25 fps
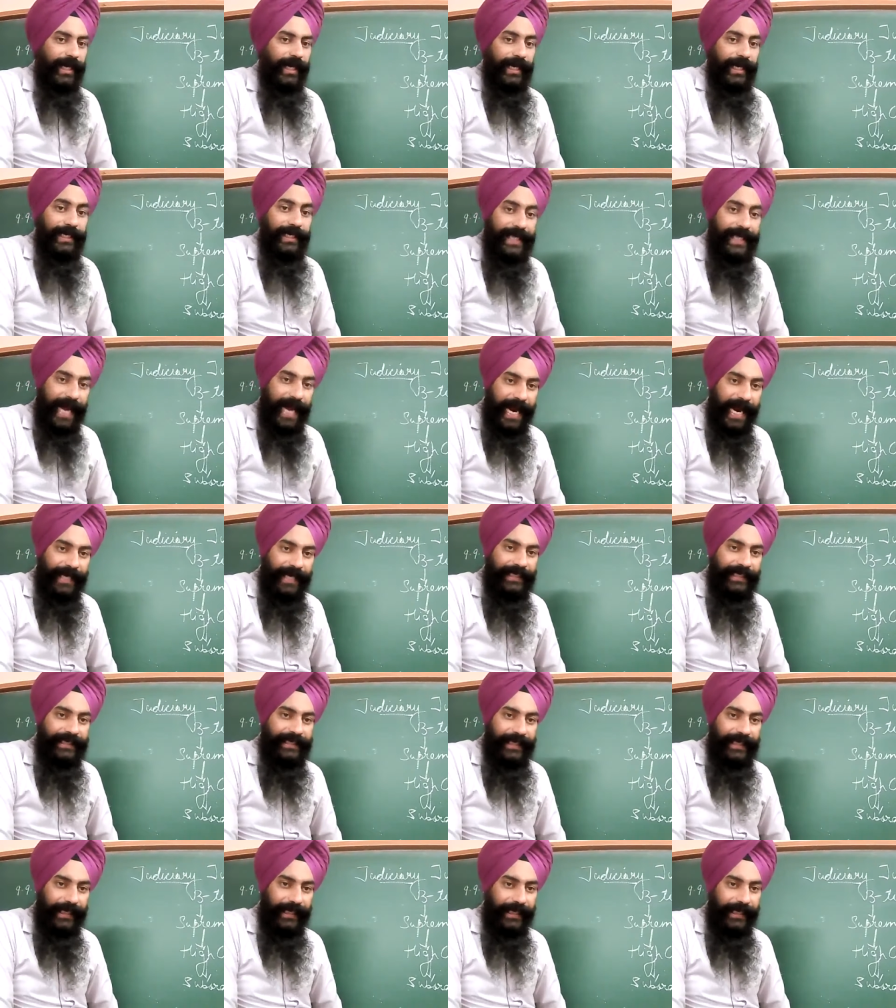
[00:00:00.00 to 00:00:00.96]

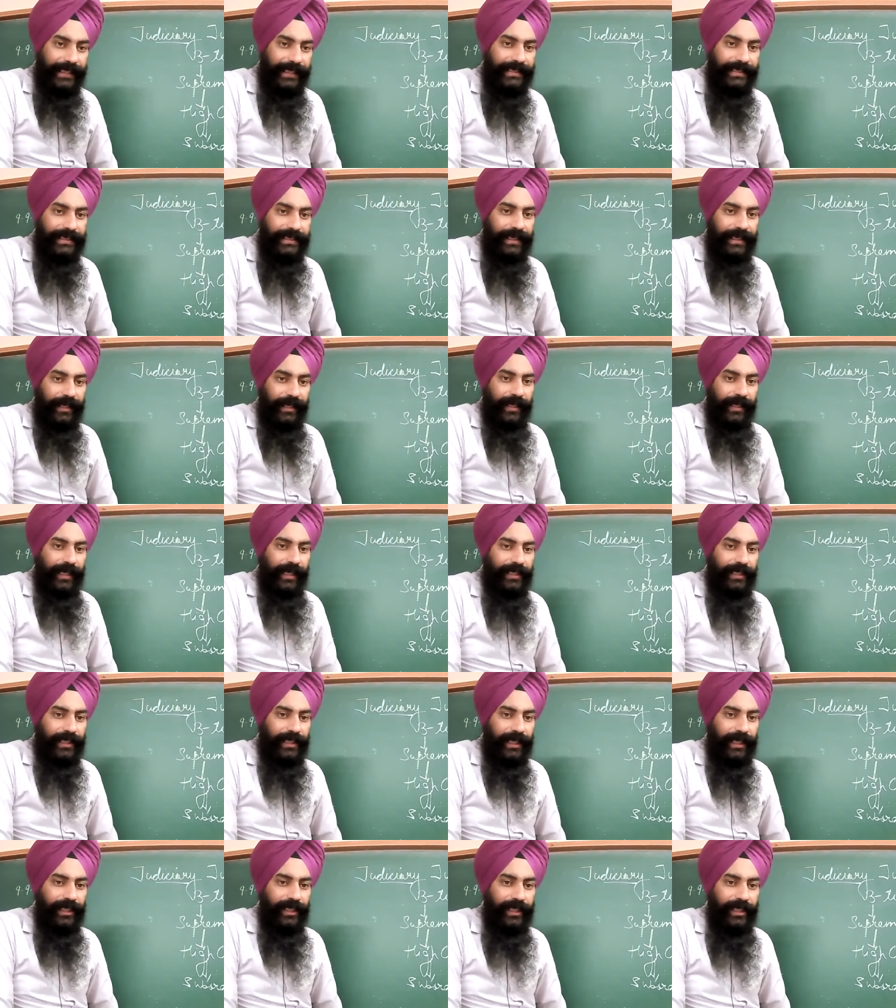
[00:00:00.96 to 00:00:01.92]
that case it
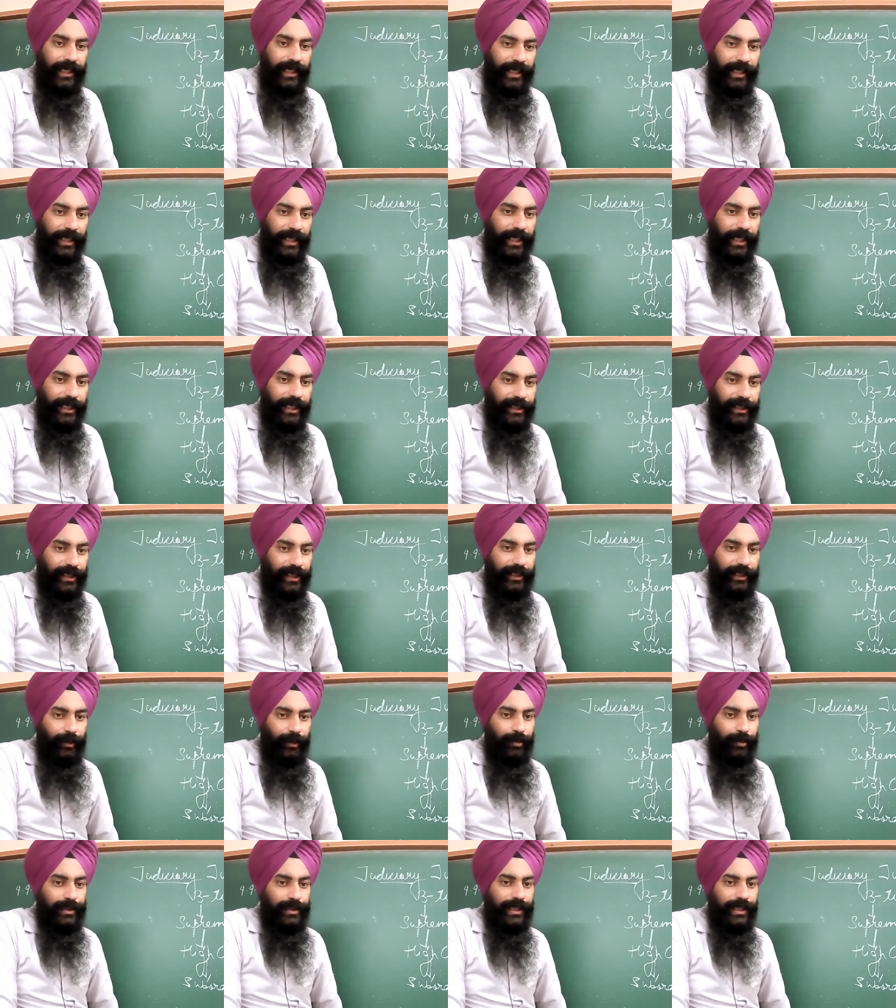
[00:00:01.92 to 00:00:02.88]
can
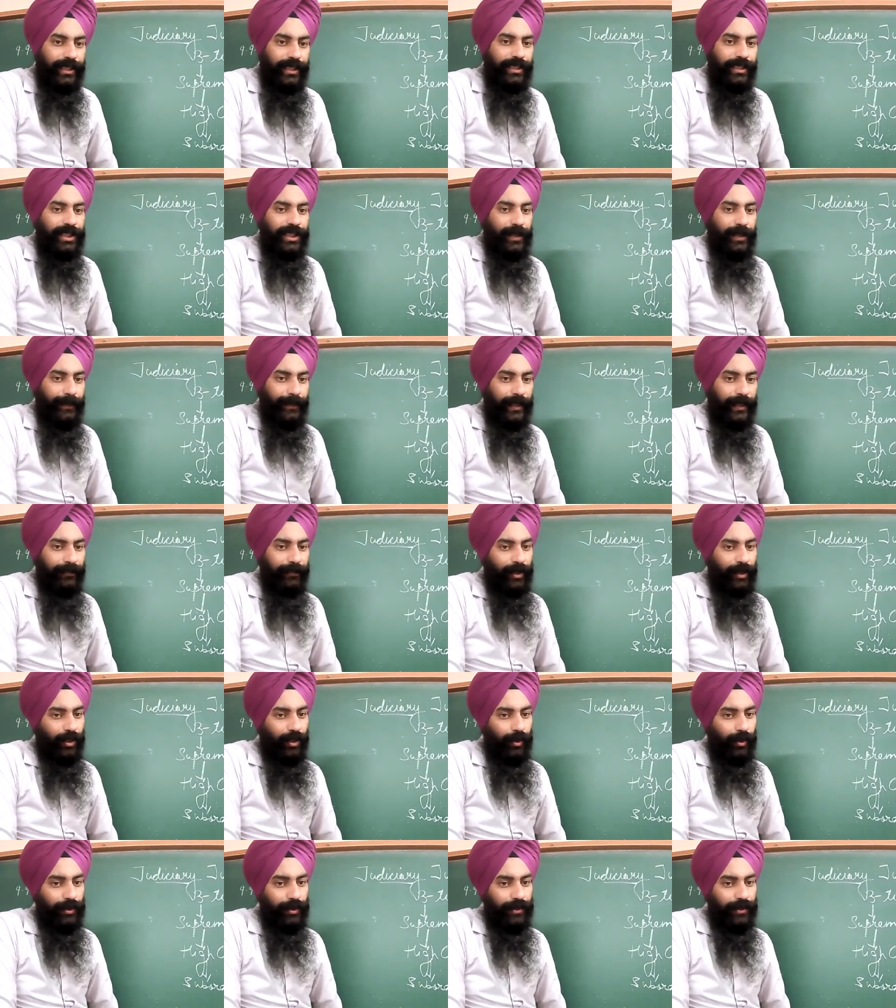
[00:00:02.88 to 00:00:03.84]
reintroduce in a Supreme
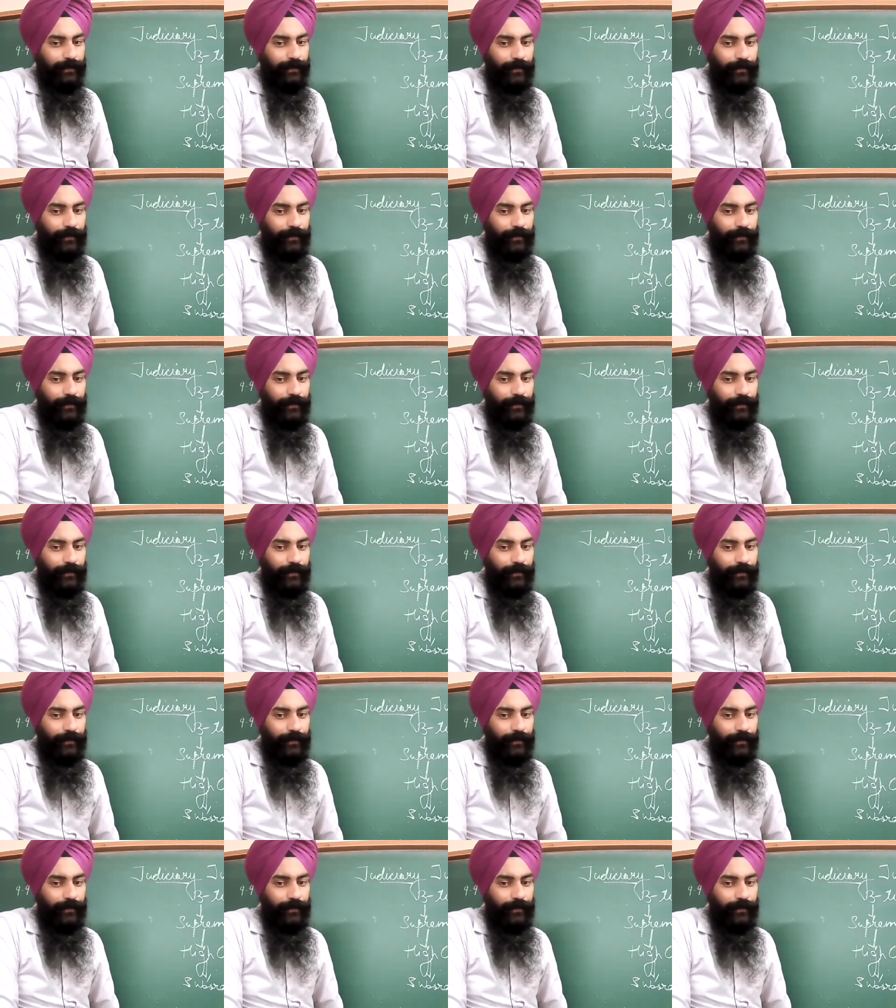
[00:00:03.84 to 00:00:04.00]
Court.